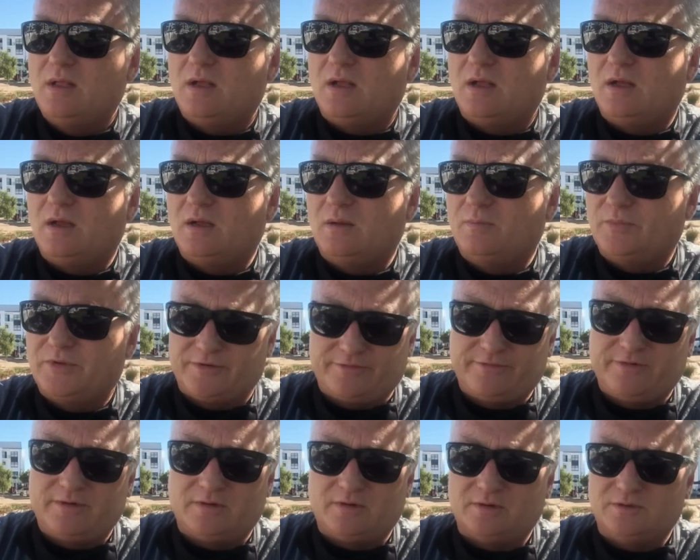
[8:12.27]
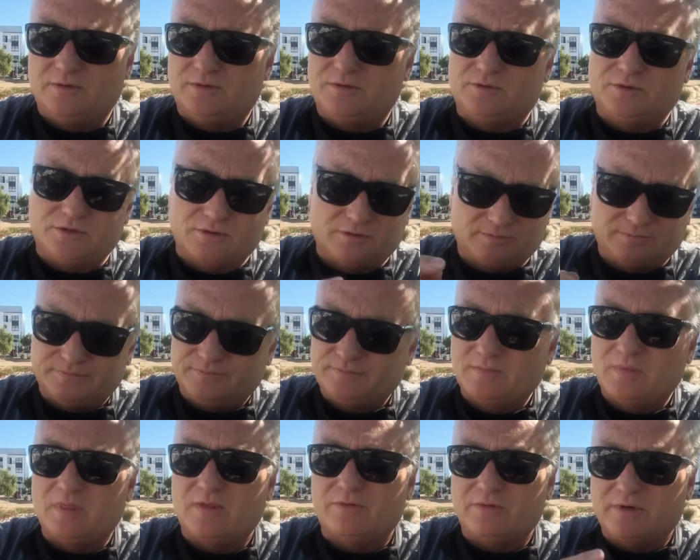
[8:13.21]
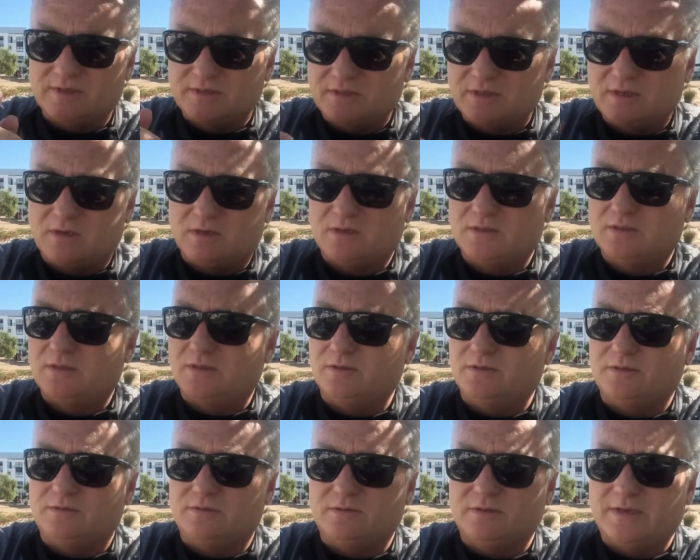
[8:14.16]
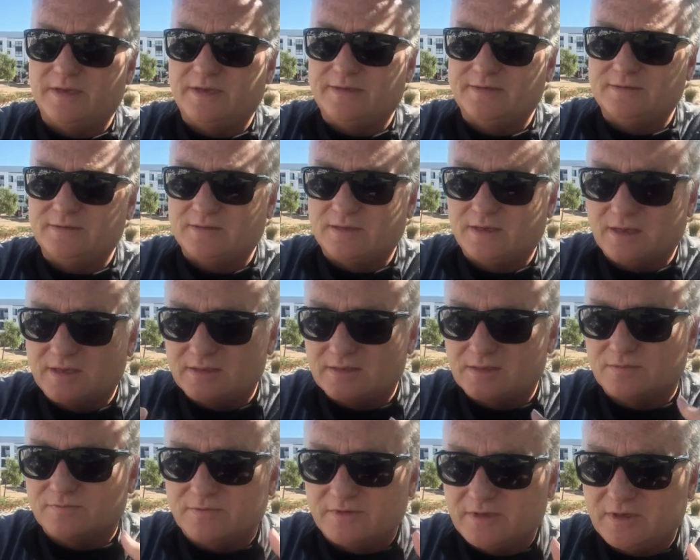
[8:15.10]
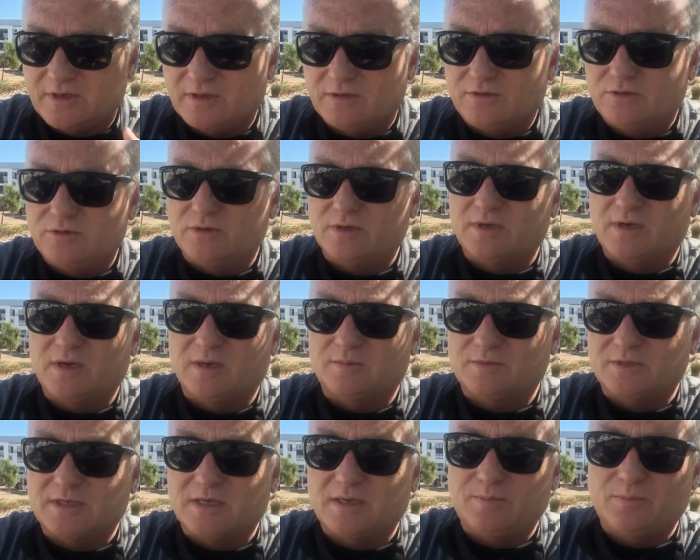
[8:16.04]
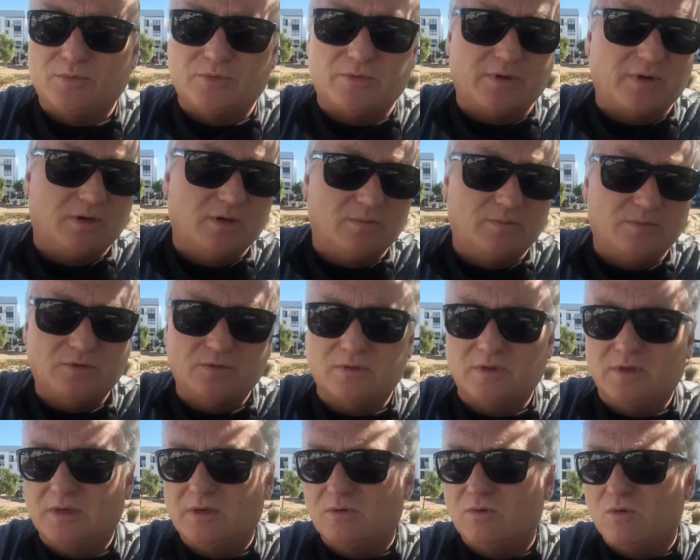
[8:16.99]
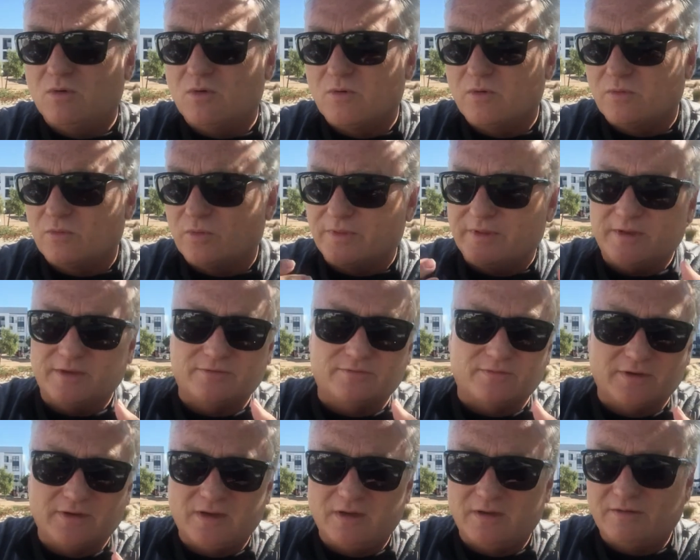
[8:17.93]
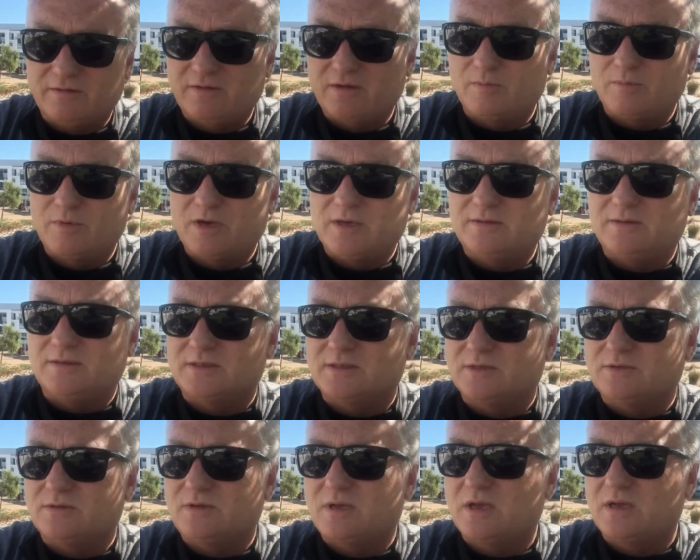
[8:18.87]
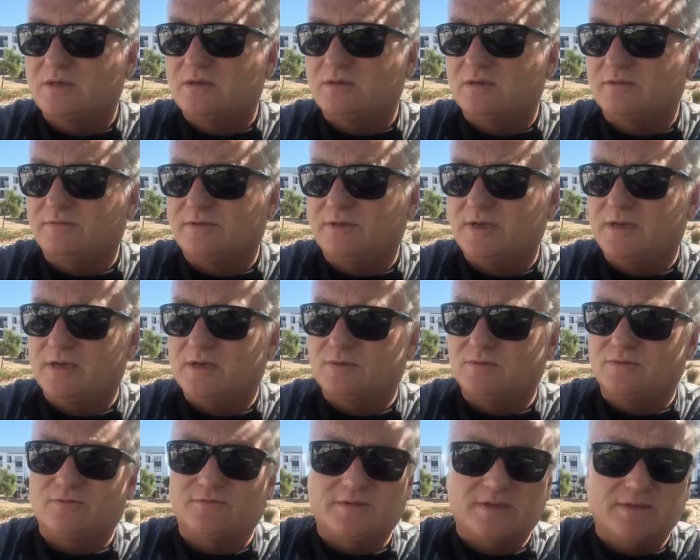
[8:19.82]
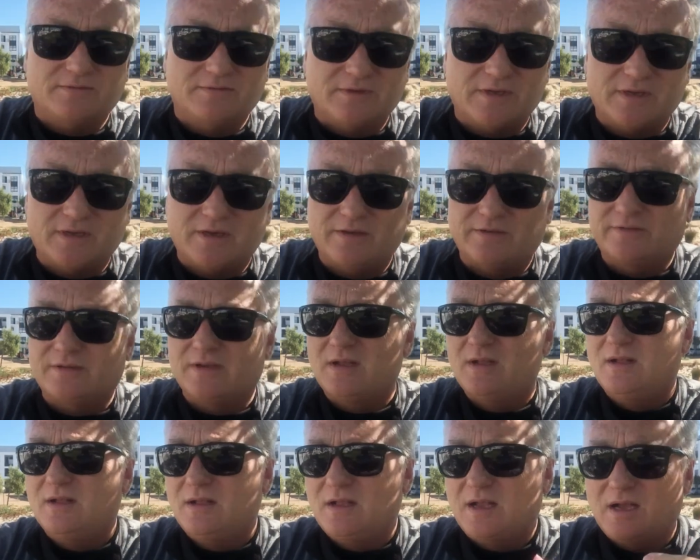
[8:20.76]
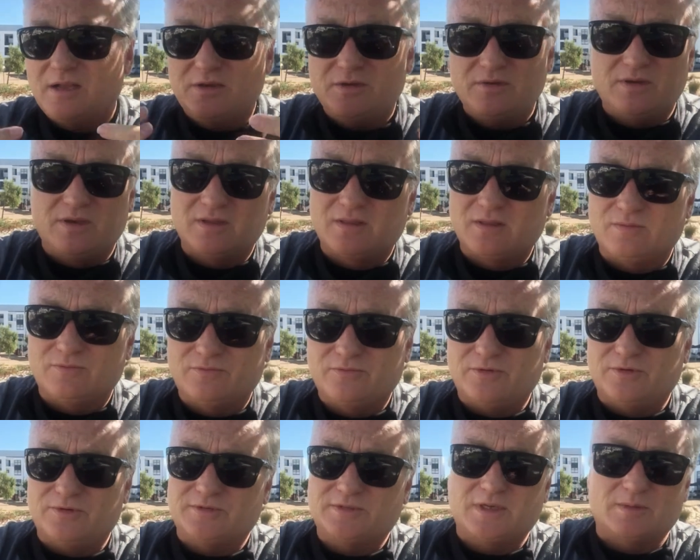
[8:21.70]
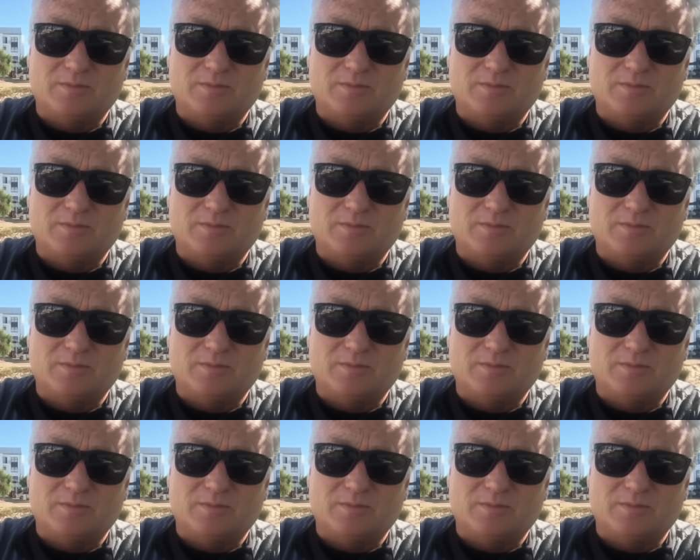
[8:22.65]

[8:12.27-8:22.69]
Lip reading: But if you're on YouTube, the reason I ask you to do that is in case a video tour comes up, or a home tour, or these videos come out, these educational videos or fun videos, and you get them first.